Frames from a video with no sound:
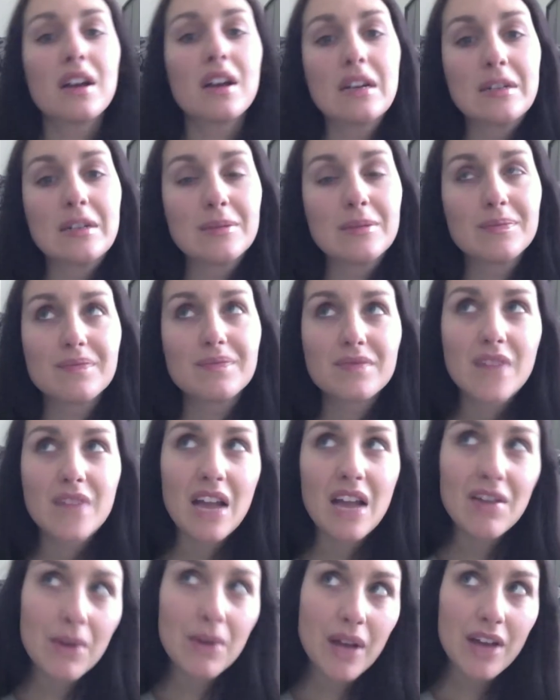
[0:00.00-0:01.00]
I,
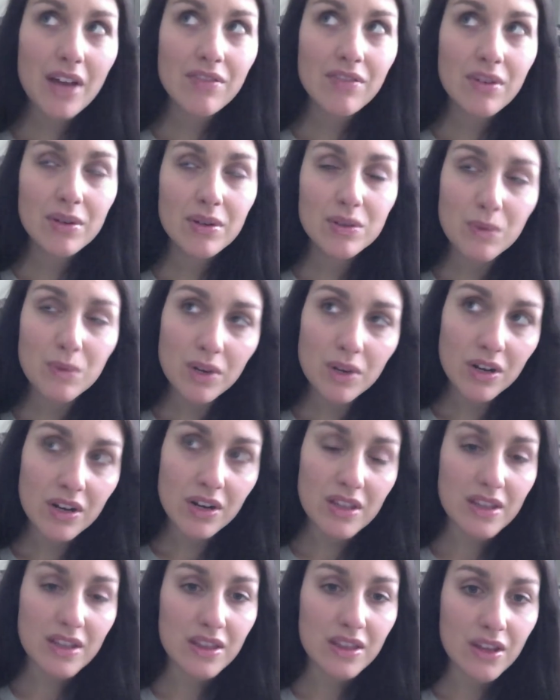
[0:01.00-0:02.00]
have always wondered
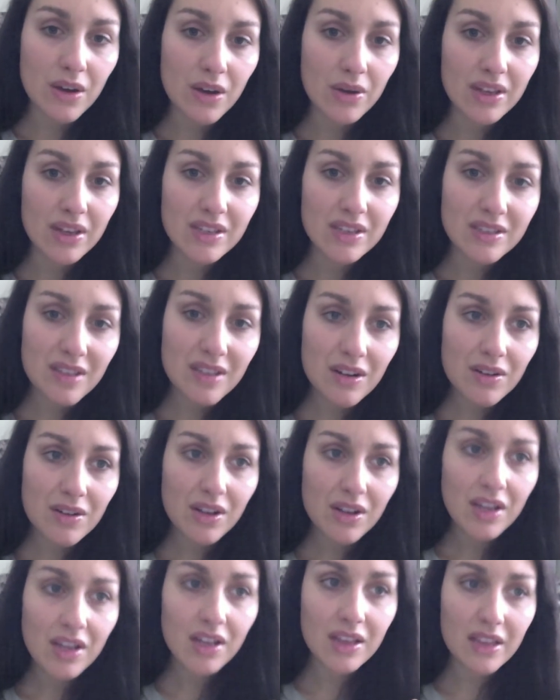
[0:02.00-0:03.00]
though, is stuttering
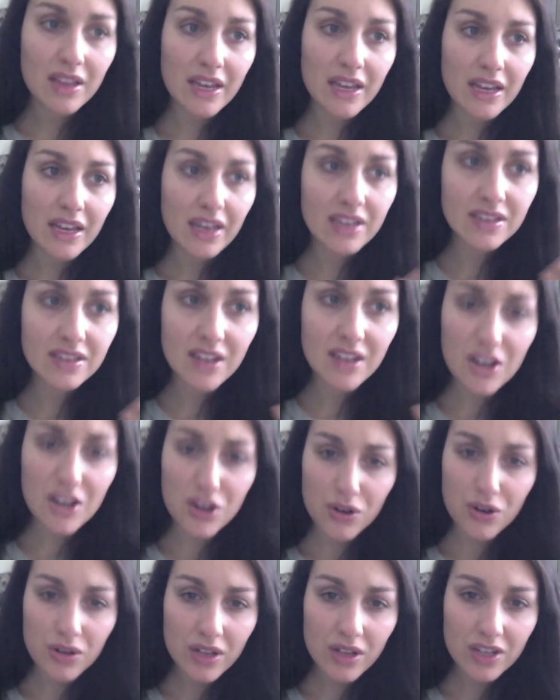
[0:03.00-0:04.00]
like is it a
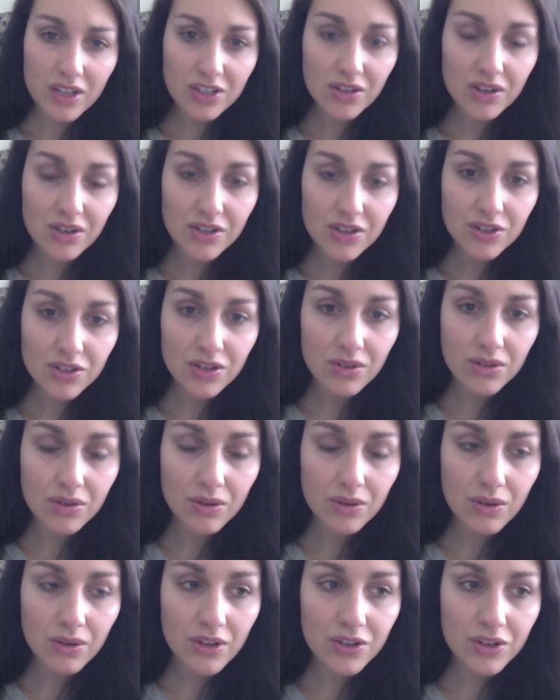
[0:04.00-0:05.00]
neurological issue
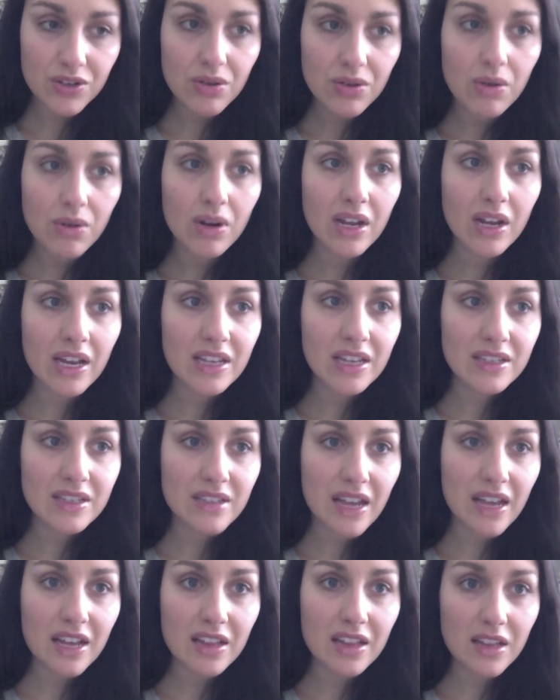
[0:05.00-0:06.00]
issue or a
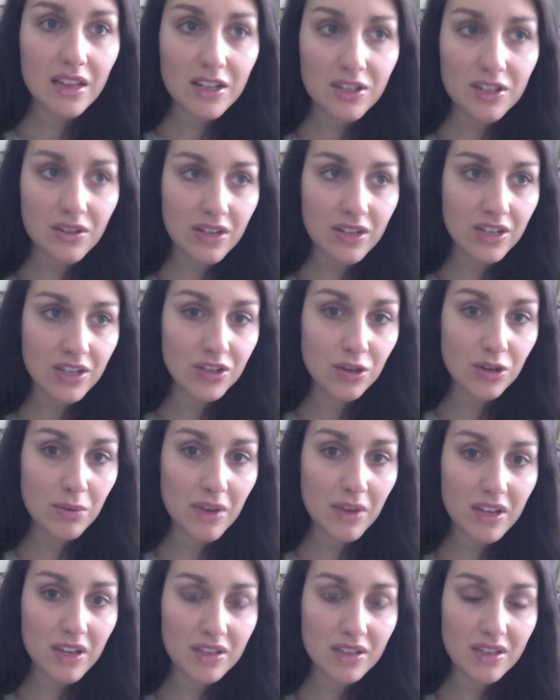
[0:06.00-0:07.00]
psychological issue? Because
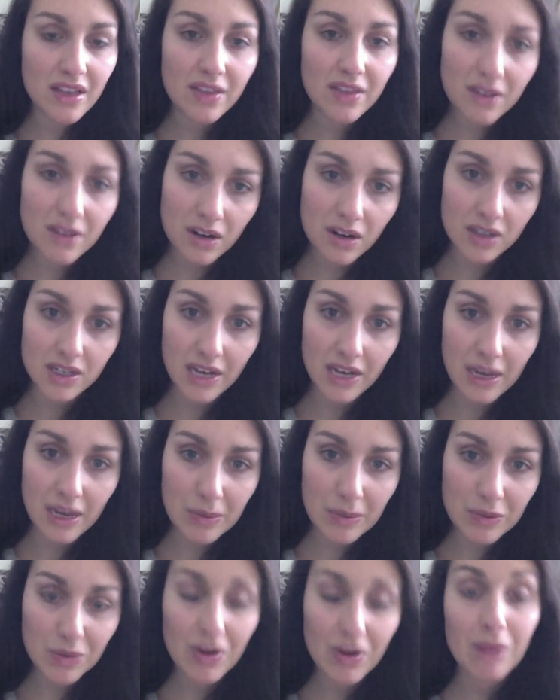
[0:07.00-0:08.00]
then there are times where I'm
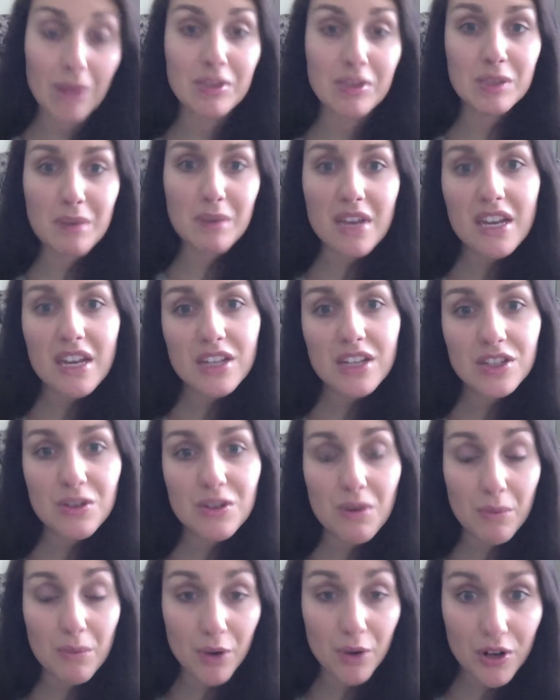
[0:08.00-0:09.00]
speaking to a
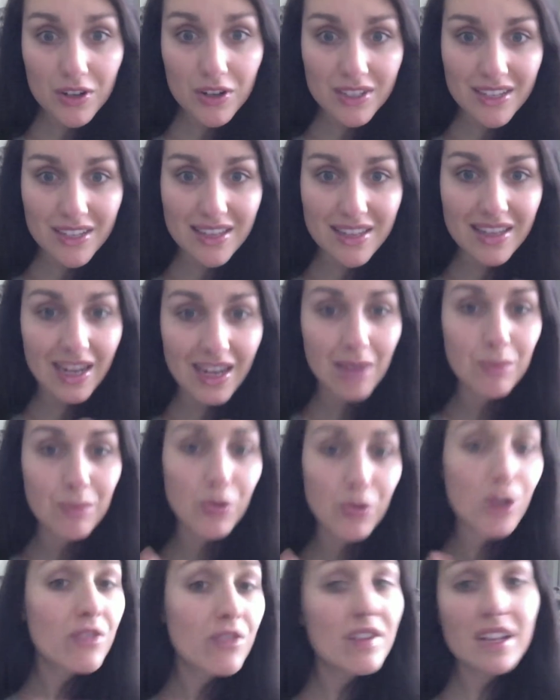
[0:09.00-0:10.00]
person that I'm
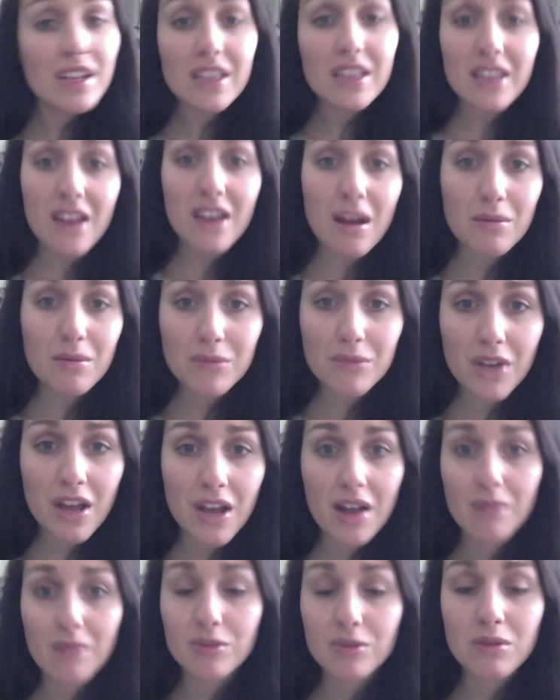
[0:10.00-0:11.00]
perfectly com- comfortable
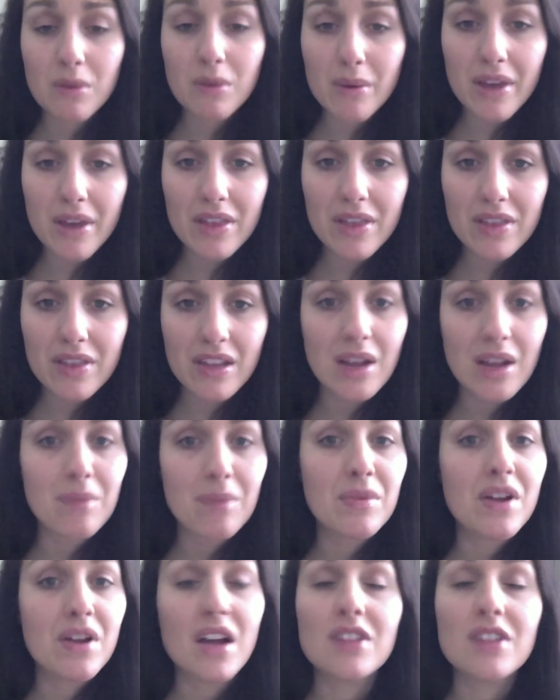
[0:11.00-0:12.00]
with, and I'm not
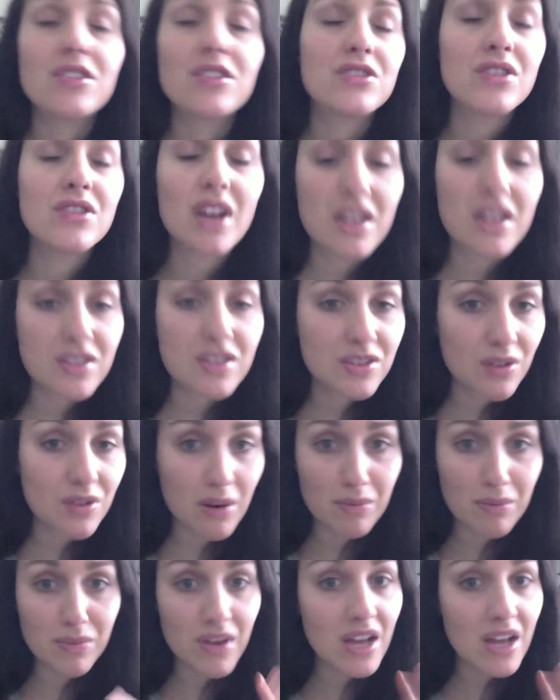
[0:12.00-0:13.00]
stressed or I'm not
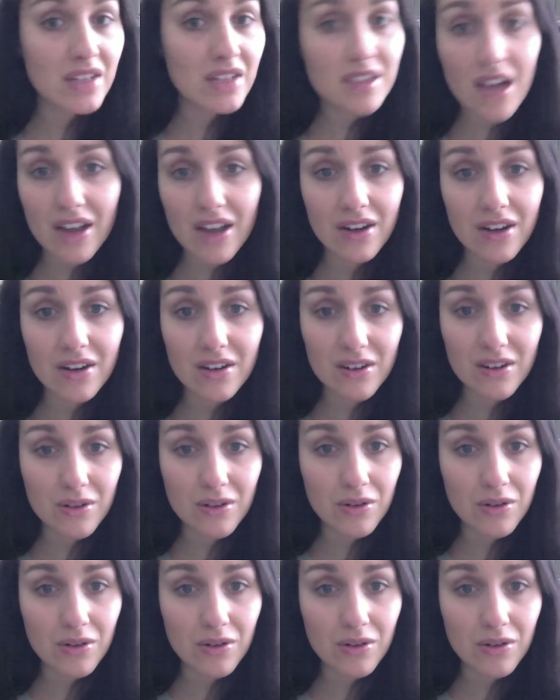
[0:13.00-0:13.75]
tired or